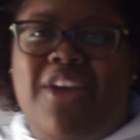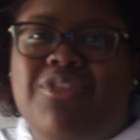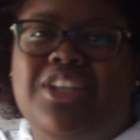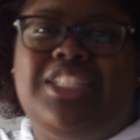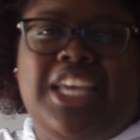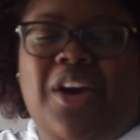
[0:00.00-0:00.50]

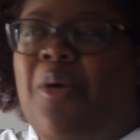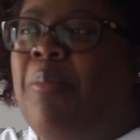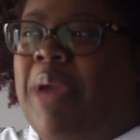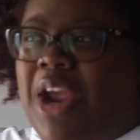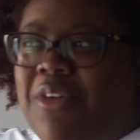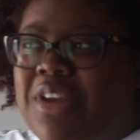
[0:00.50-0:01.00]
ever tell
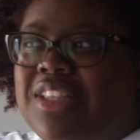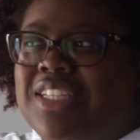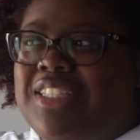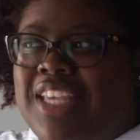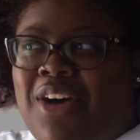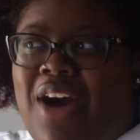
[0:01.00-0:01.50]
Barry
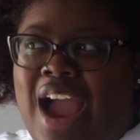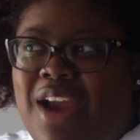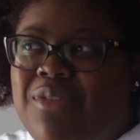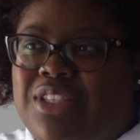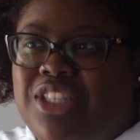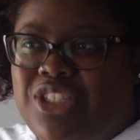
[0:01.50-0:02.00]
to tell
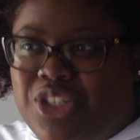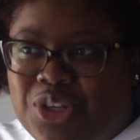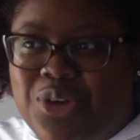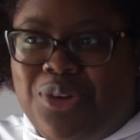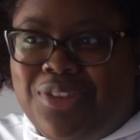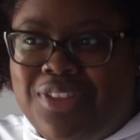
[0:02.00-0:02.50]
Iris the
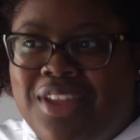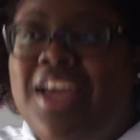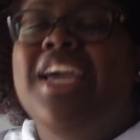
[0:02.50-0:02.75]
truth?